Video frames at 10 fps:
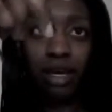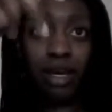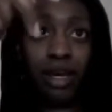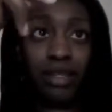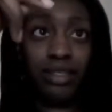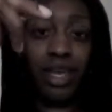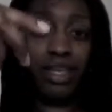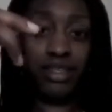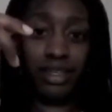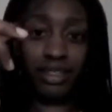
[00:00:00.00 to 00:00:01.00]
I
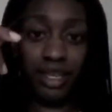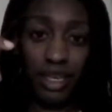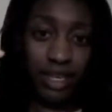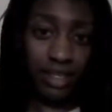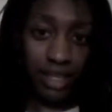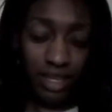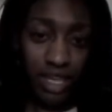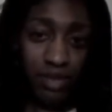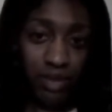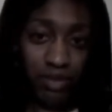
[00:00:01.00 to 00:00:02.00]
take this in and
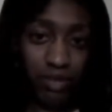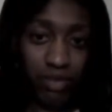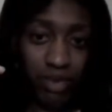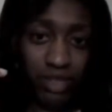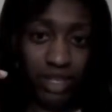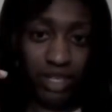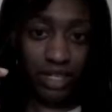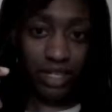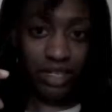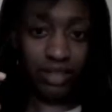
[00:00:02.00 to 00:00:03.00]
keep it where the section
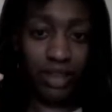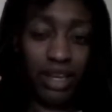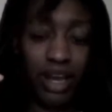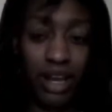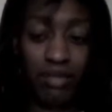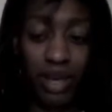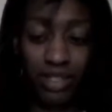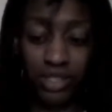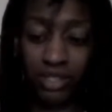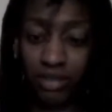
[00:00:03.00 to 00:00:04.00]
is so I can kind of
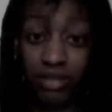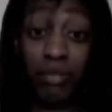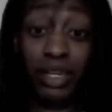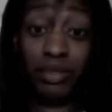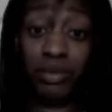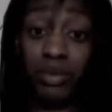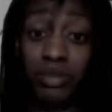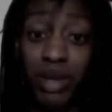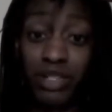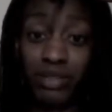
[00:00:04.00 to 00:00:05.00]
measure. Basically what I'm doing is
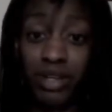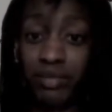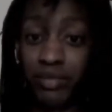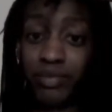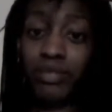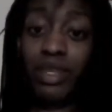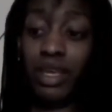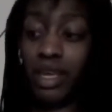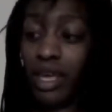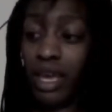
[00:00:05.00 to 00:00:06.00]
measuring.
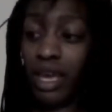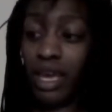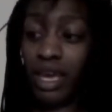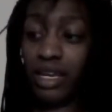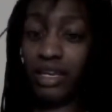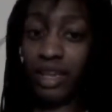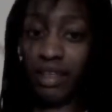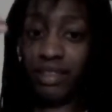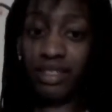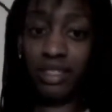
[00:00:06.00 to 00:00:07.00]
And
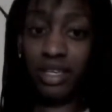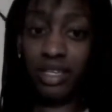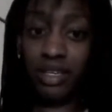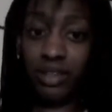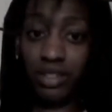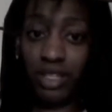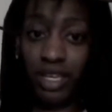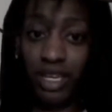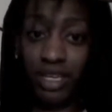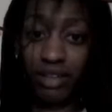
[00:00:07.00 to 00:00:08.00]
this end here is
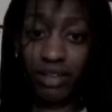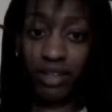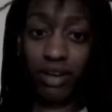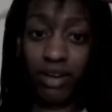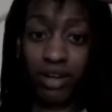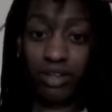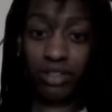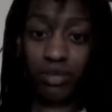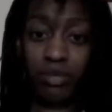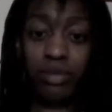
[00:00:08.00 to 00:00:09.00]
the end of the yarn.
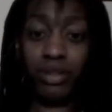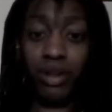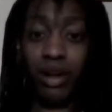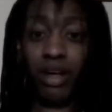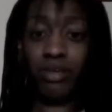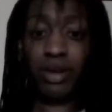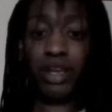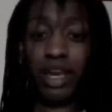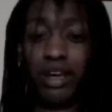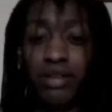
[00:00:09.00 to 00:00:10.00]
So I'm going to pull it all the way
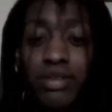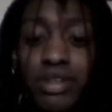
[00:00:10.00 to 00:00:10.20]
down